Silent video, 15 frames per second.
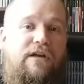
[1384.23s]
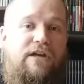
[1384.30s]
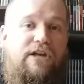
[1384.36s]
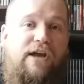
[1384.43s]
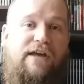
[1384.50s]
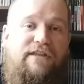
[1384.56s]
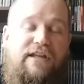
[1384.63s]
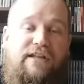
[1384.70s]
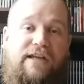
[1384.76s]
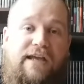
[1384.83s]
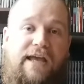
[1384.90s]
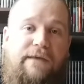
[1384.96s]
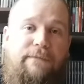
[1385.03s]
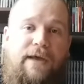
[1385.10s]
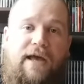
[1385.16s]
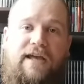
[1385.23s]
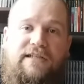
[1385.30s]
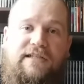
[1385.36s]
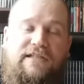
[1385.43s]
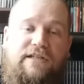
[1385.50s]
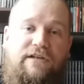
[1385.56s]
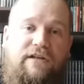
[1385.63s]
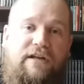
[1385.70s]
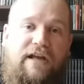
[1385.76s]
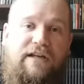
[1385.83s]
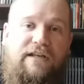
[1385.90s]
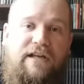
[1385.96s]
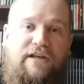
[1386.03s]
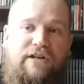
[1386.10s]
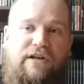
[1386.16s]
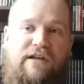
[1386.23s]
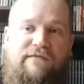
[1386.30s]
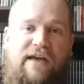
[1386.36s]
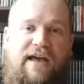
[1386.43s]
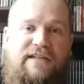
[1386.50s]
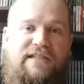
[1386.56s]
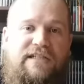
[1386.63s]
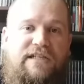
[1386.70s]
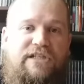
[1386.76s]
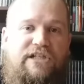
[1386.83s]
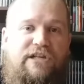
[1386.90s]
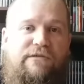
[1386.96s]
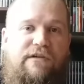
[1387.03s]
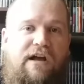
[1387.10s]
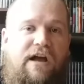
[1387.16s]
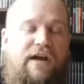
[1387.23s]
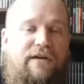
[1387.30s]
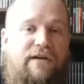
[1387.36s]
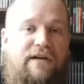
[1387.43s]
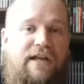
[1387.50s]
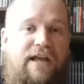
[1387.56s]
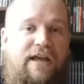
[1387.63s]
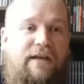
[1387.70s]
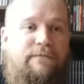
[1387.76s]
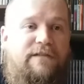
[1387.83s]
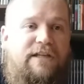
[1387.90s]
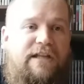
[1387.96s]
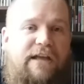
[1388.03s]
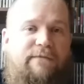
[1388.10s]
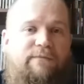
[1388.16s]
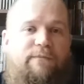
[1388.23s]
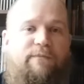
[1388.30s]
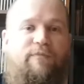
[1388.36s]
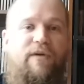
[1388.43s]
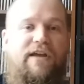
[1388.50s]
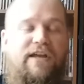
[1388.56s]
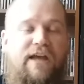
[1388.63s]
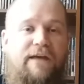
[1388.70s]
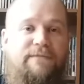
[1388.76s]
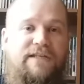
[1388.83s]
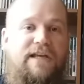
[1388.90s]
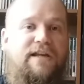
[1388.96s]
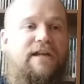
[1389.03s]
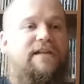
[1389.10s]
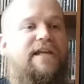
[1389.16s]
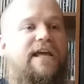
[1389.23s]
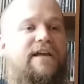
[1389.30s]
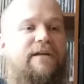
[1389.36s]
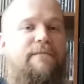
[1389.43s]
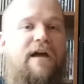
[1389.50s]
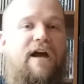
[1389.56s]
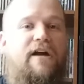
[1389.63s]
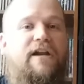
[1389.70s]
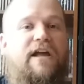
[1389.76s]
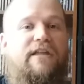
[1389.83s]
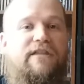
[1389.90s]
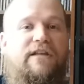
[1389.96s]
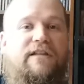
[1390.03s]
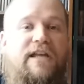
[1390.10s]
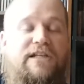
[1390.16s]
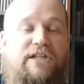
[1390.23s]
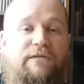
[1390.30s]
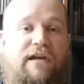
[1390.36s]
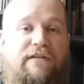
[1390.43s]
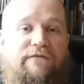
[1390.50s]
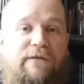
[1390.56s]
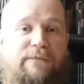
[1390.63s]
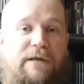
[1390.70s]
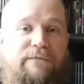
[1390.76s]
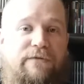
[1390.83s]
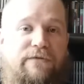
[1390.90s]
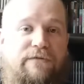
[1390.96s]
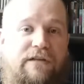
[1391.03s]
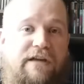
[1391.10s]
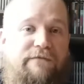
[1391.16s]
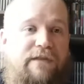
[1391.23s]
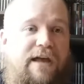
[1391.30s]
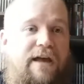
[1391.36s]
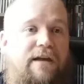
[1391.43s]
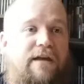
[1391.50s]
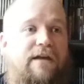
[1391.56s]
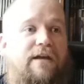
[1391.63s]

Yeah, I think the Game Pass is a good idea. You know, you have access to 100 games and they bring games in and take them out, and I think that's great for people who love that.